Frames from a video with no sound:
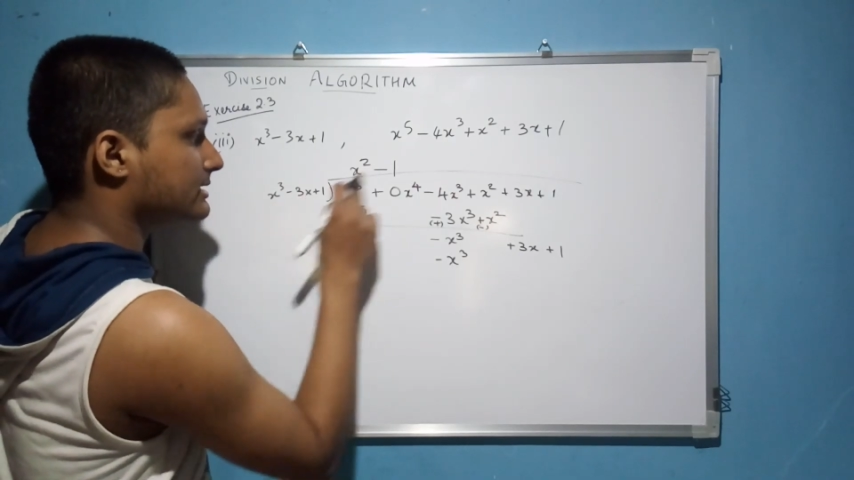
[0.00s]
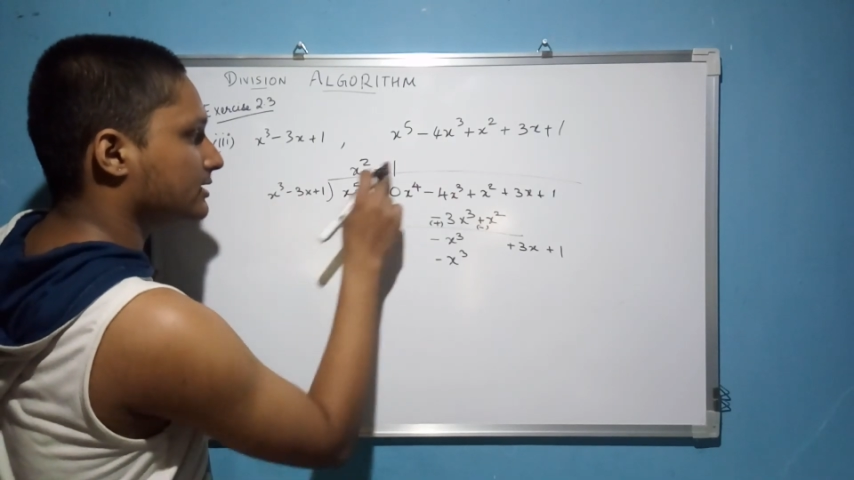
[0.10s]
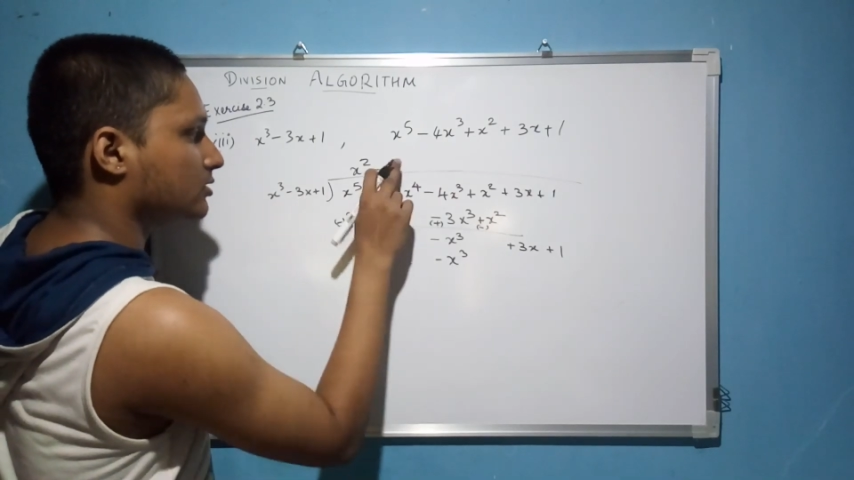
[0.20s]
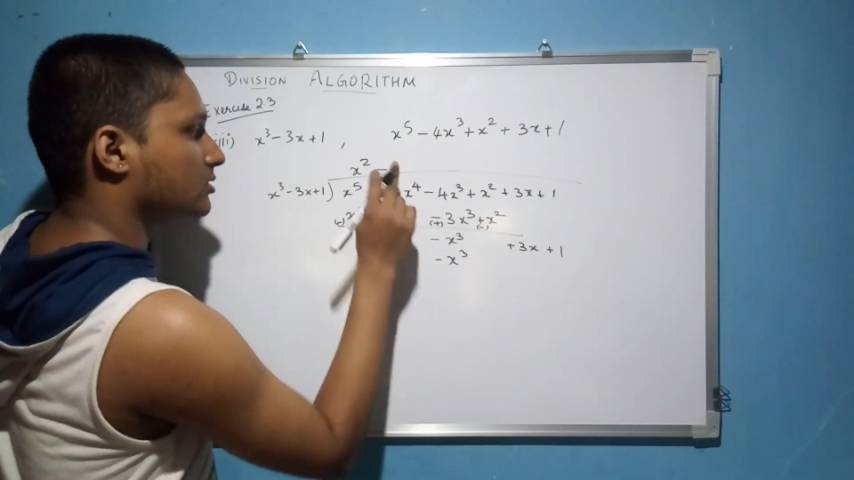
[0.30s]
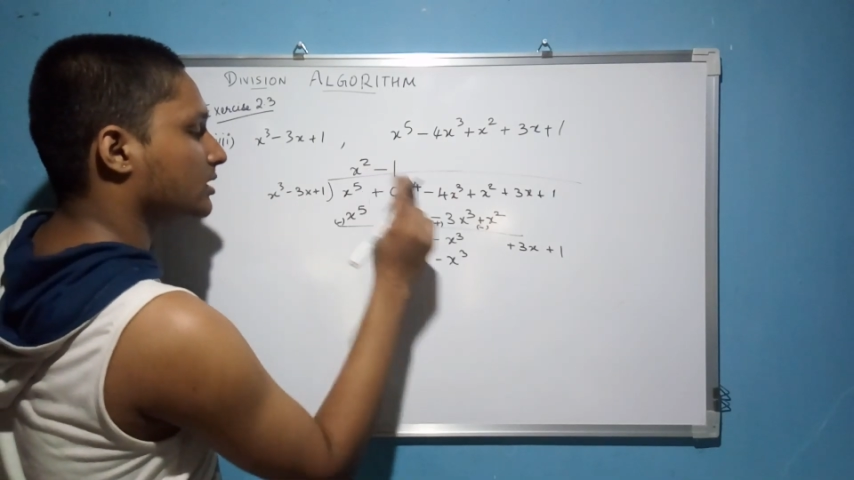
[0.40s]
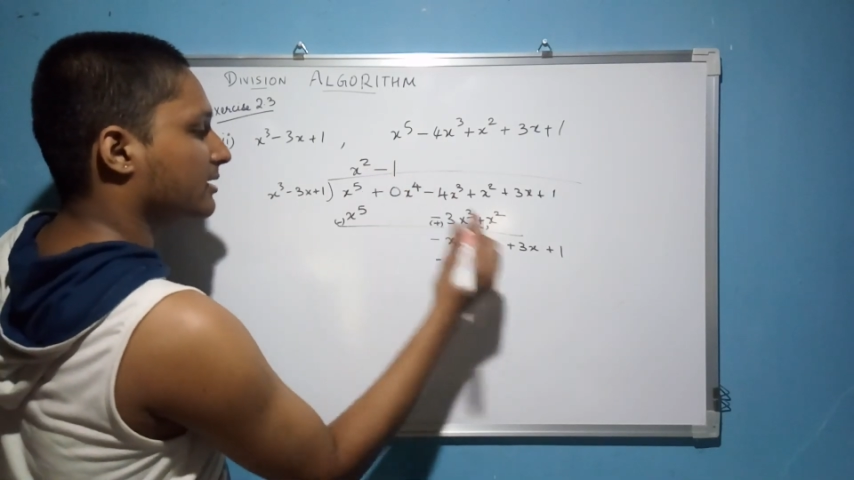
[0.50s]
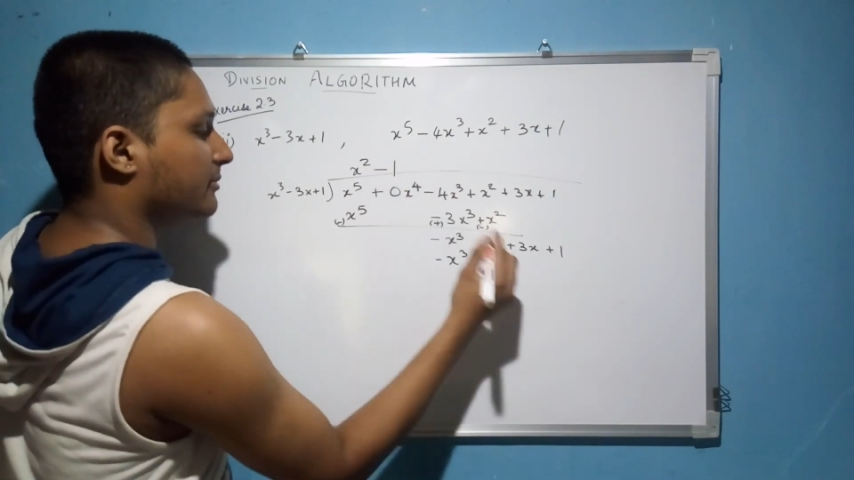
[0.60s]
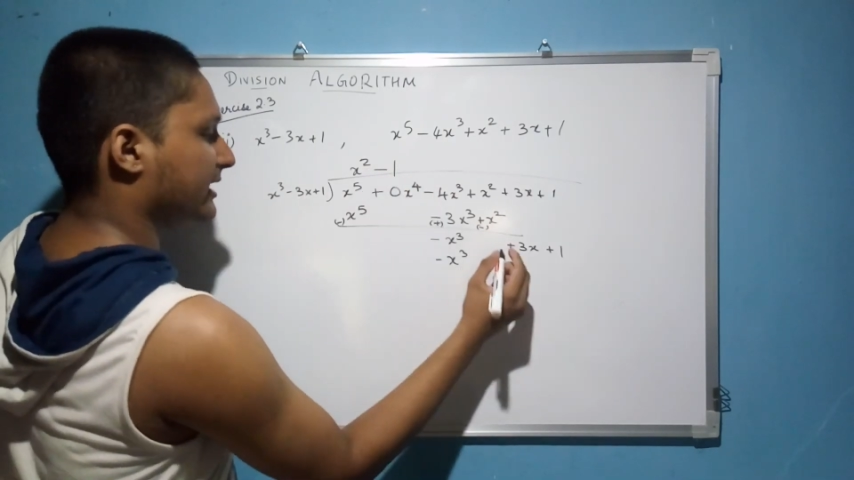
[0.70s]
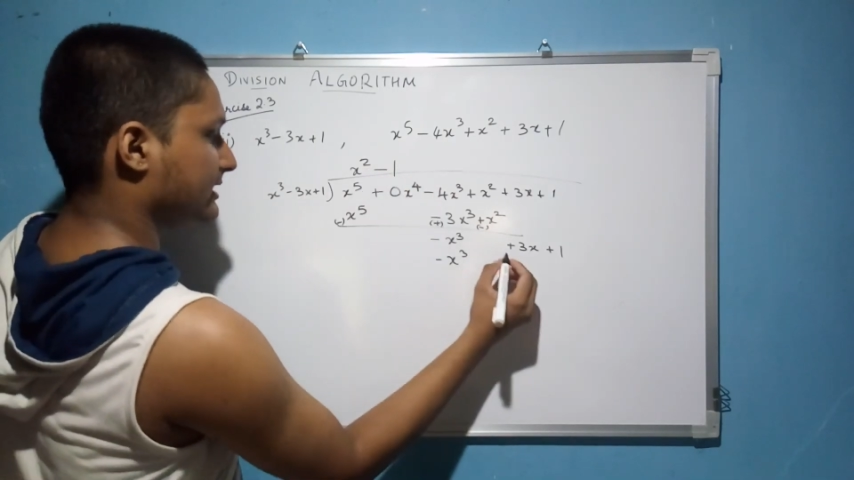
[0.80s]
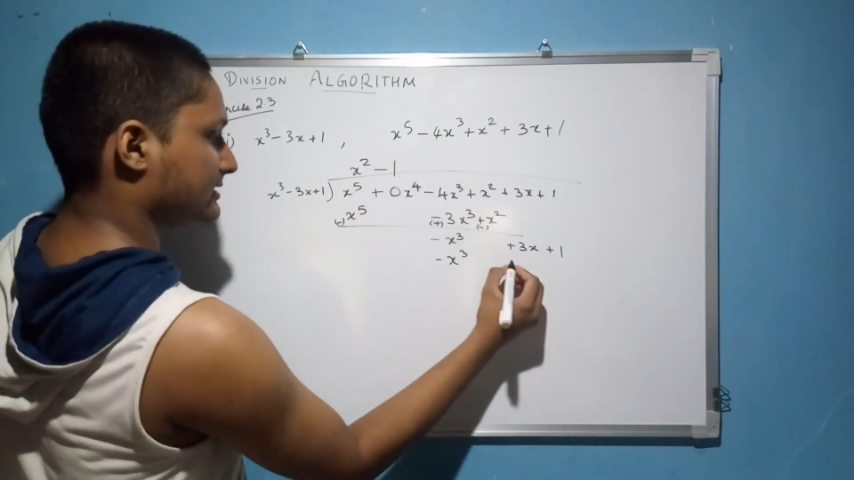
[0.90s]
into
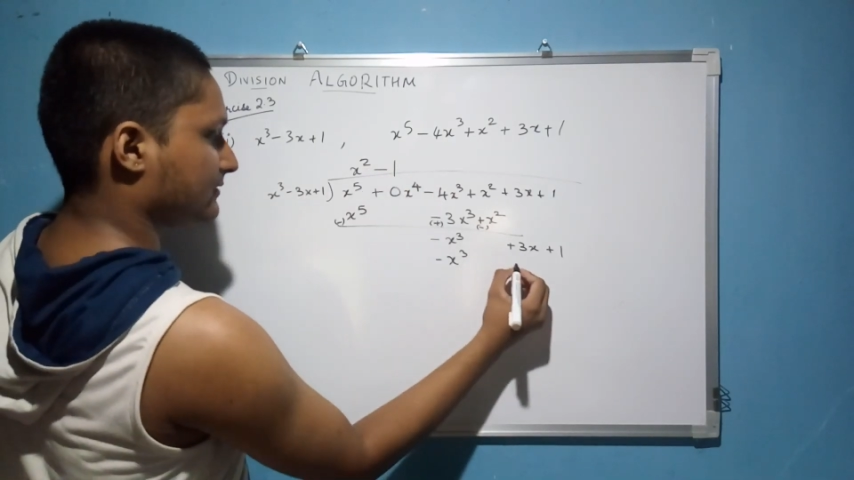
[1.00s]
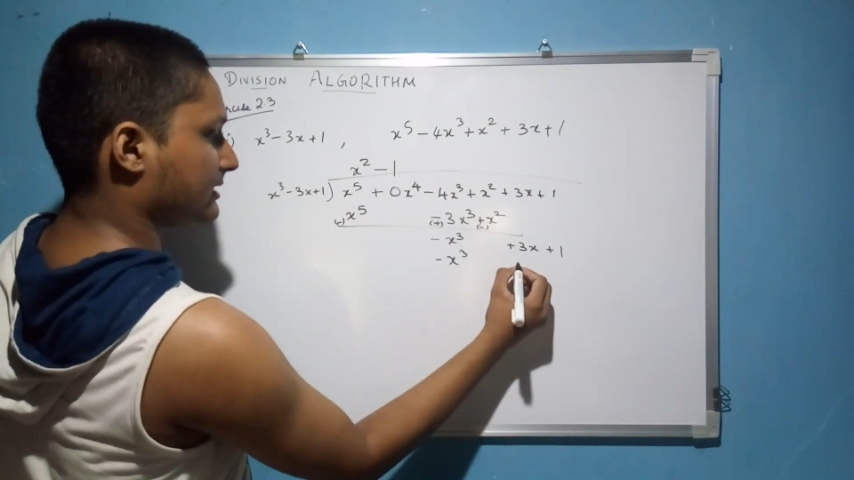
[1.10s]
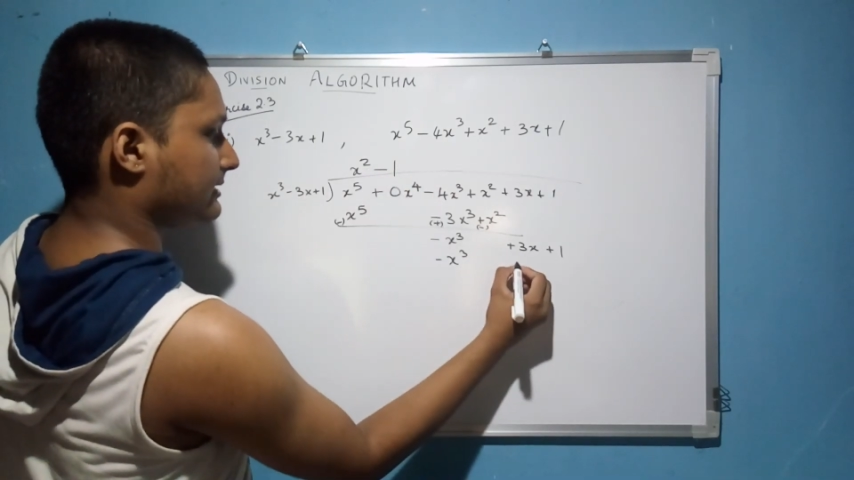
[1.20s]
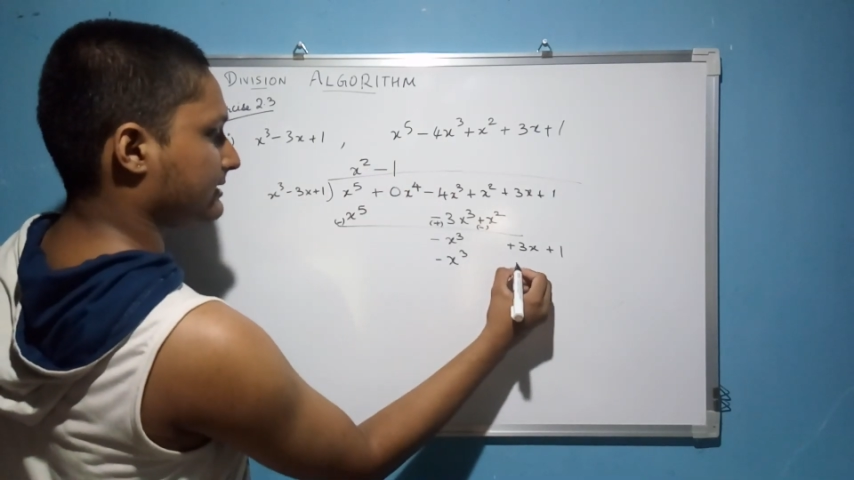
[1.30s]
minus 1,